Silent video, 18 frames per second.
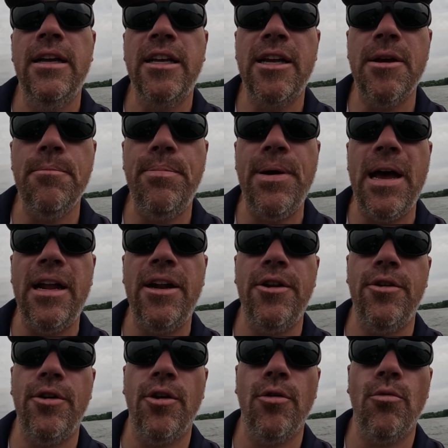
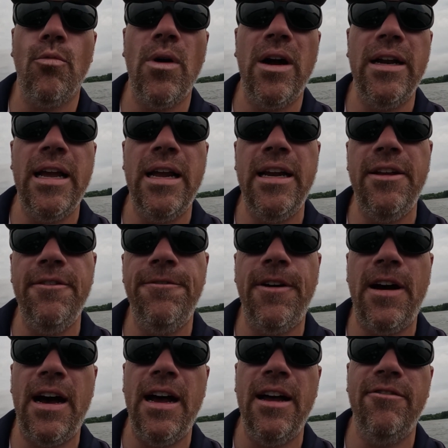competitor
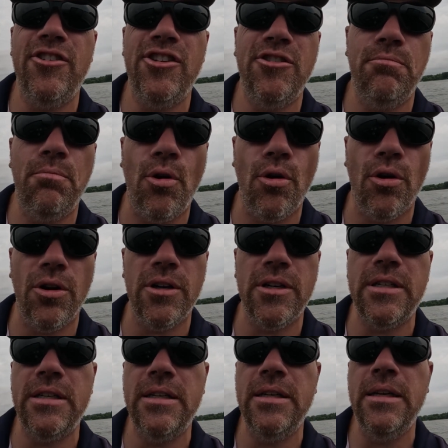185
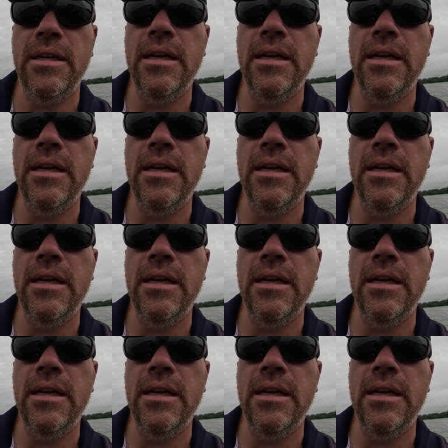Sport